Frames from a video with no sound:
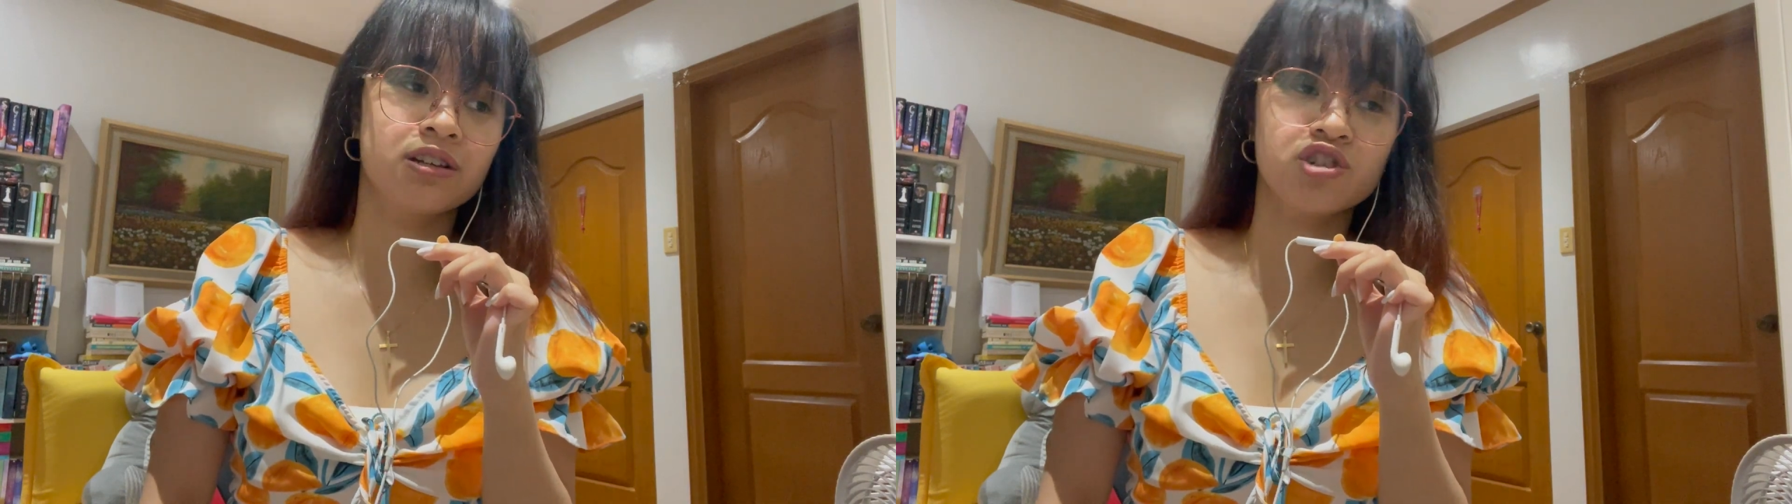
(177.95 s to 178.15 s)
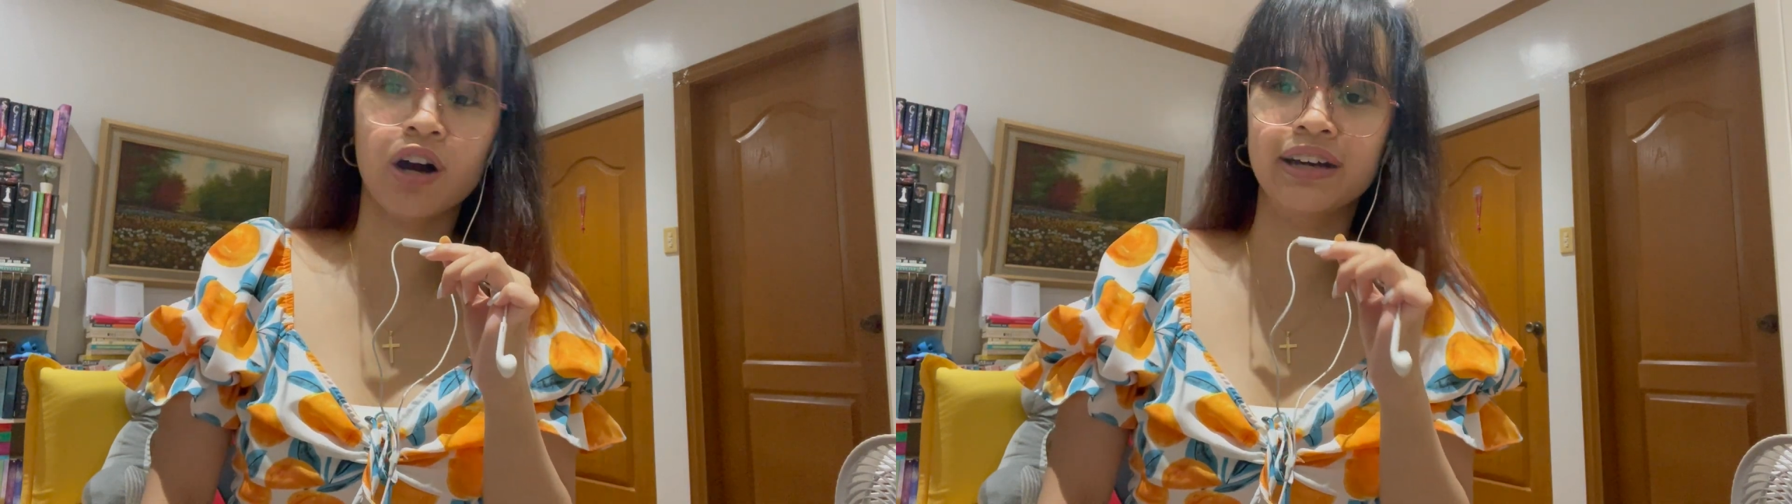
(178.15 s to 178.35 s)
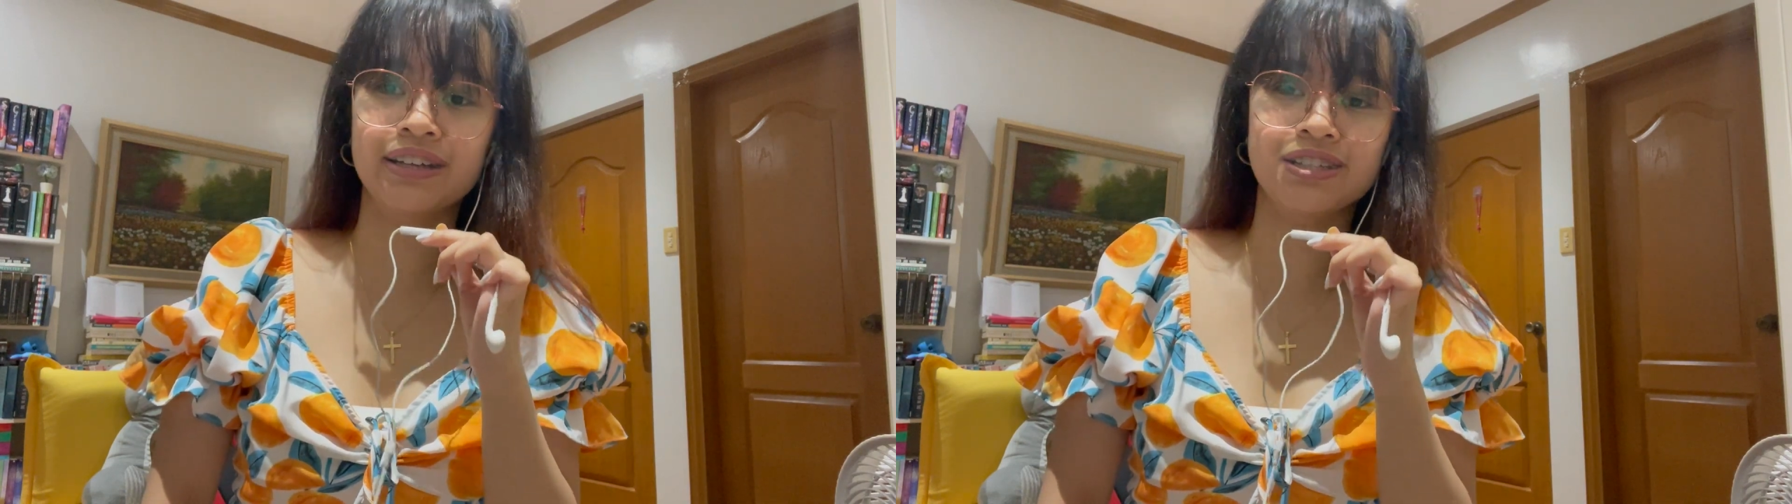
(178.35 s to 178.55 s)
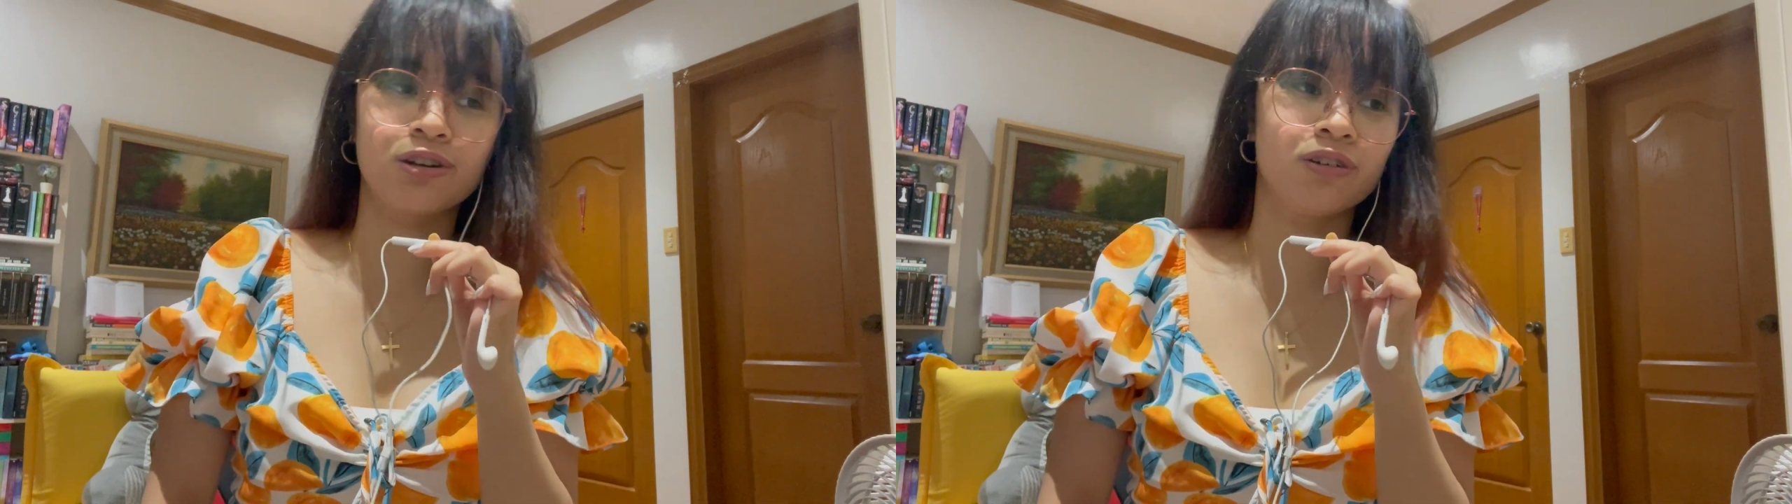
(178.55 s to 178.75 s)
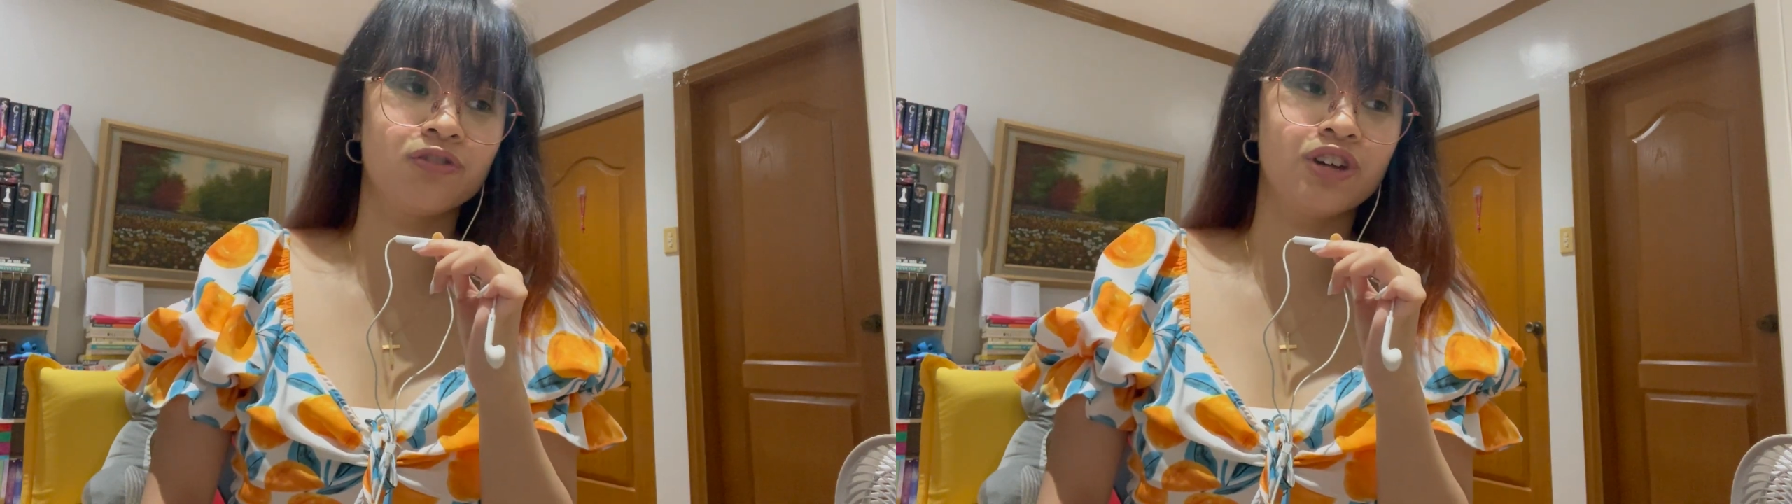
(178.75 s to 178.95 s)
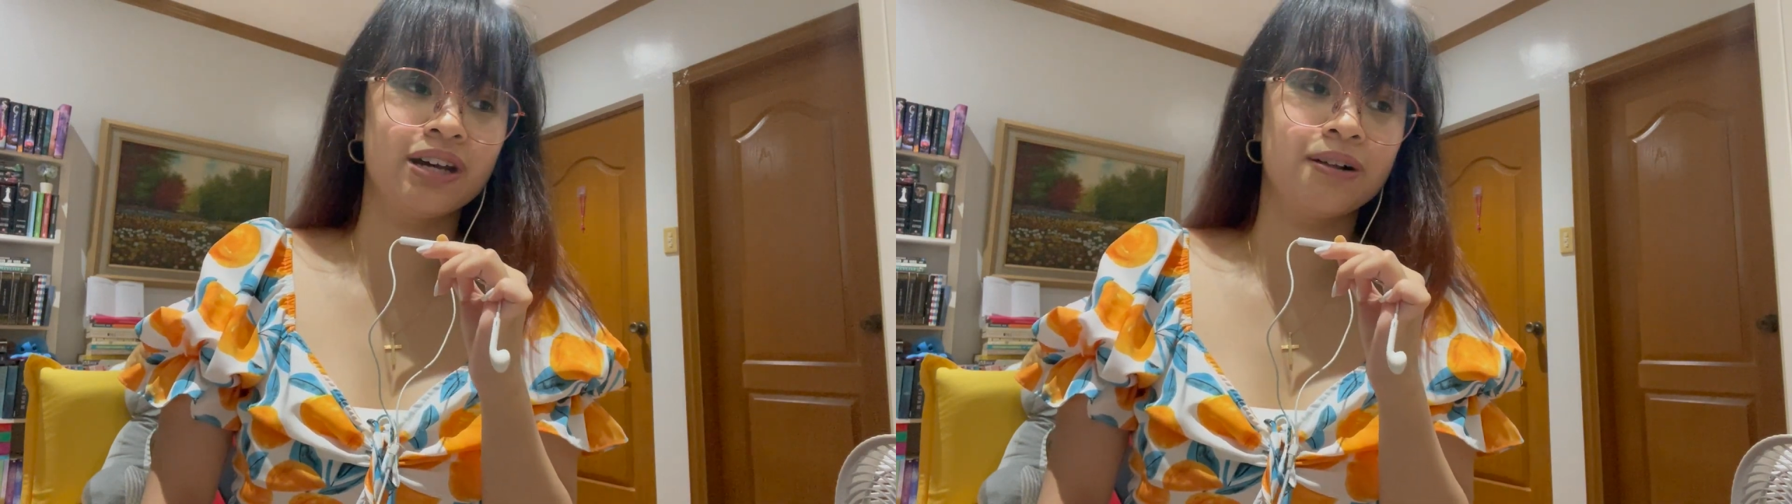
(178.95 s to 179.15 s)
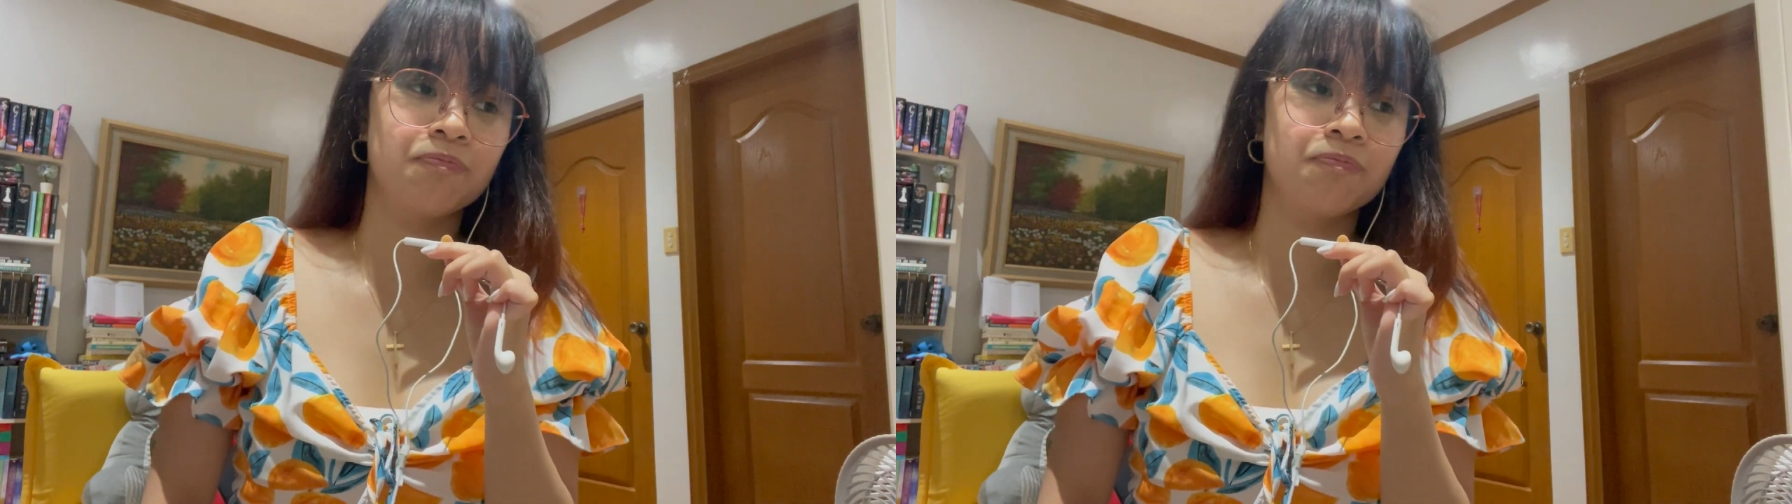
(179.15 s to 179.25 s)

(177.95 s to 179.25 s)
shocking discovery.